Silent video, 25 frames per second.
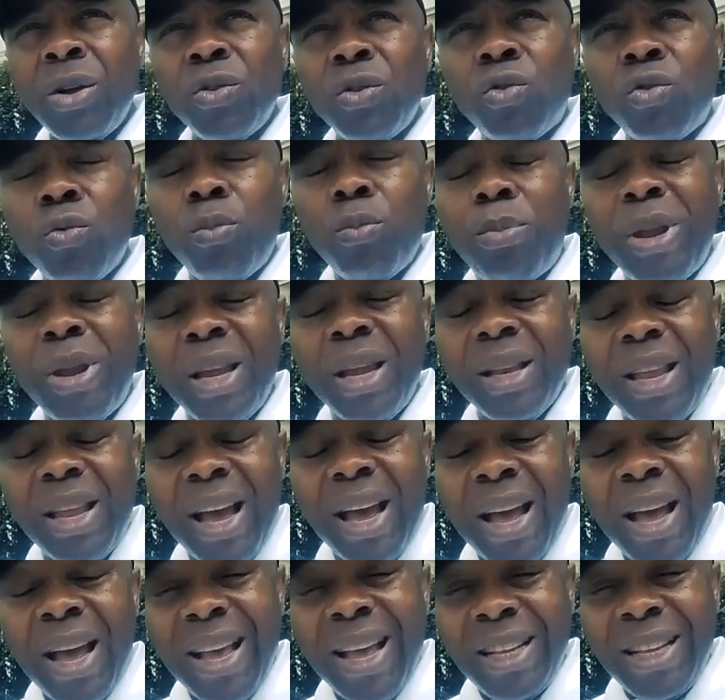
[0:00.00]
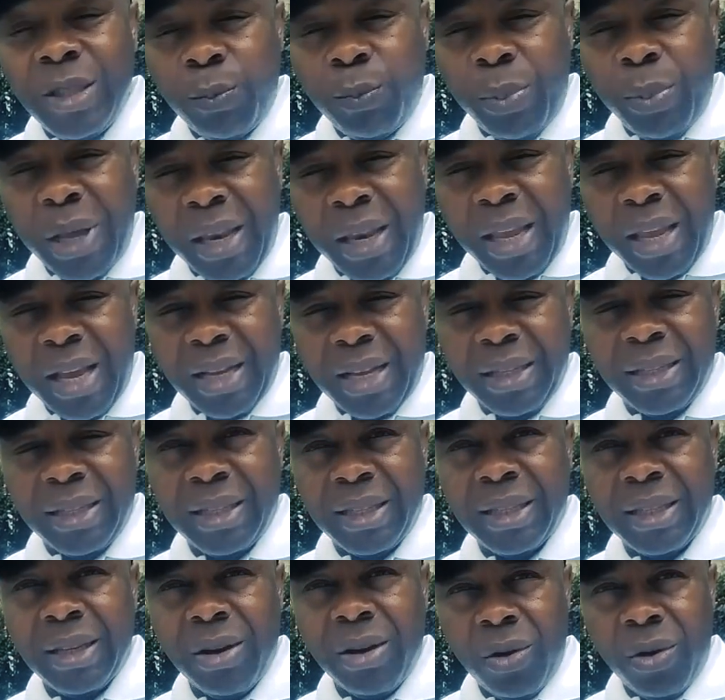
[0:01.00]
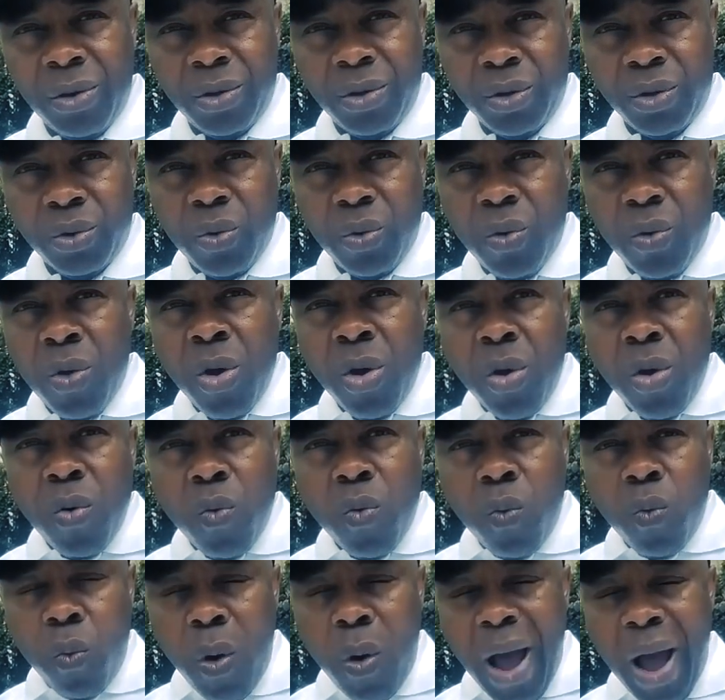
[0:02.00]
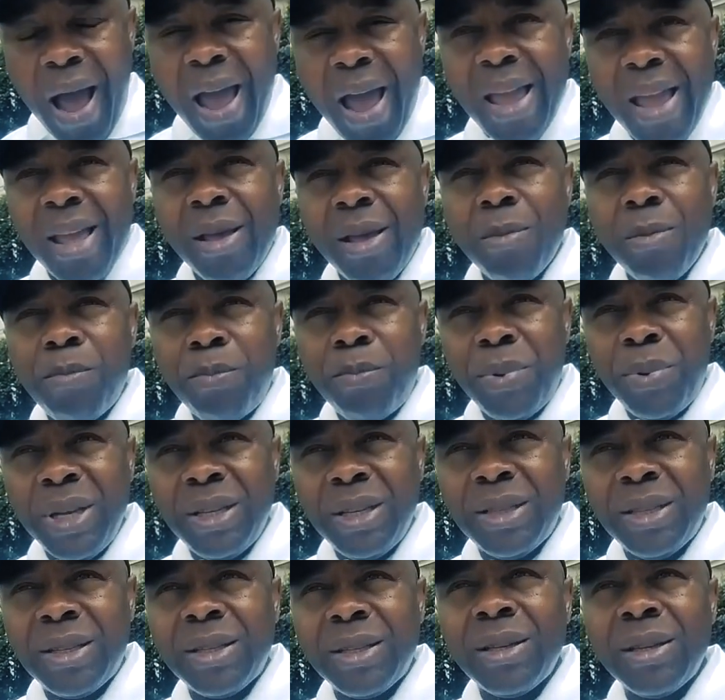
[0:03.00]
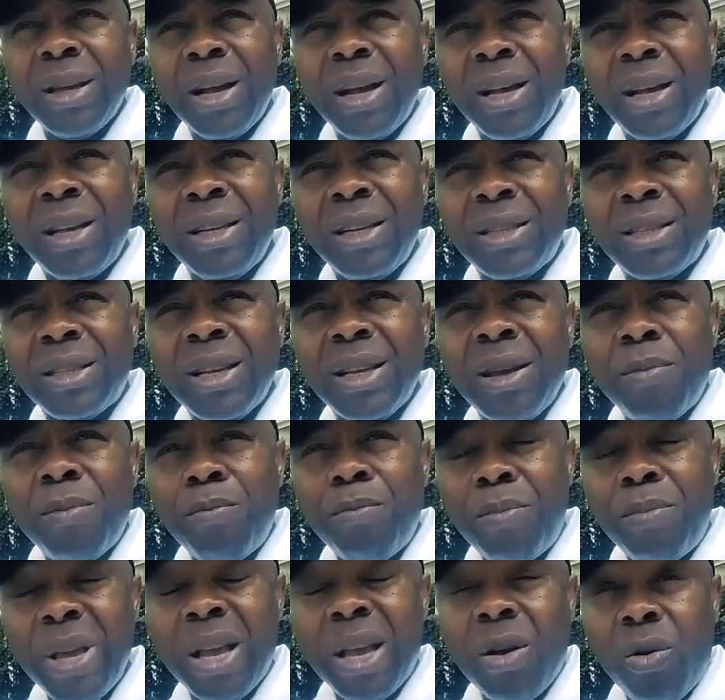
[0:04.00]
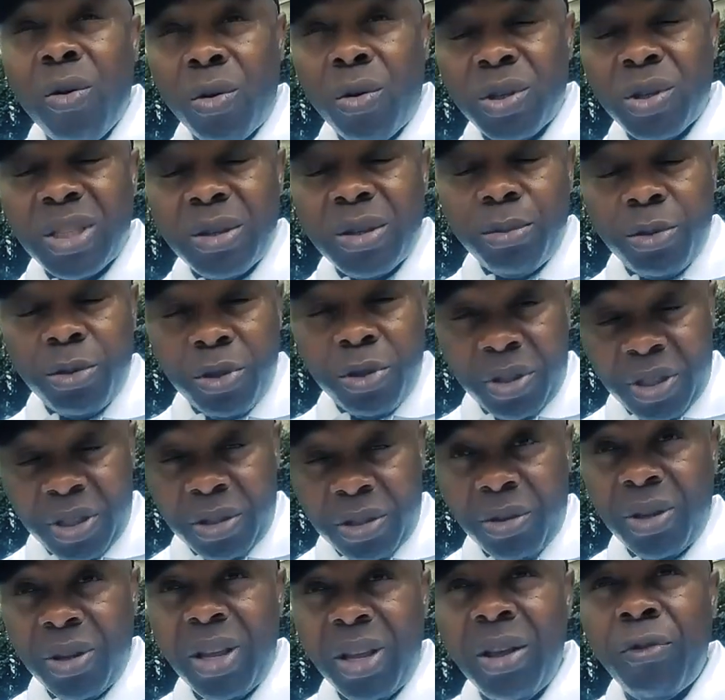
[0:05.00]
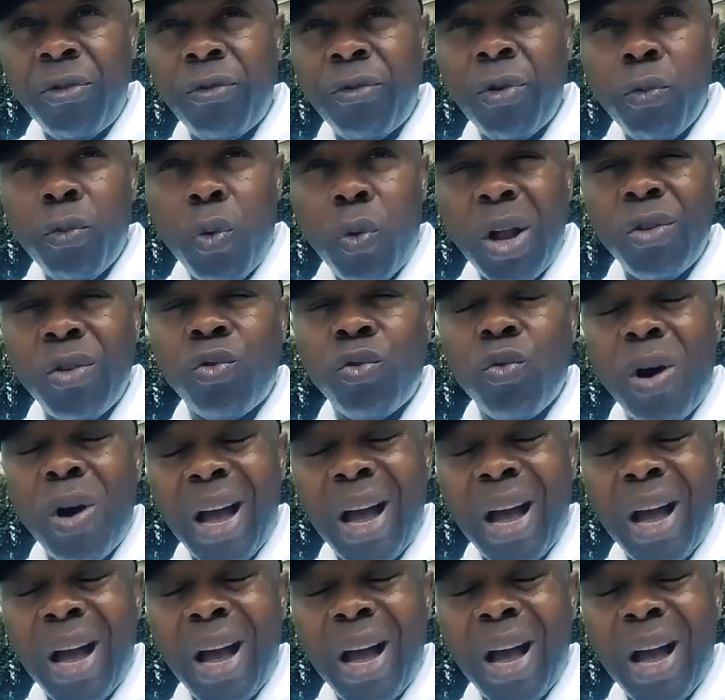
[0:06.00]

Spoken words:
to bring their experience also. Why peace is a big contribution if we want to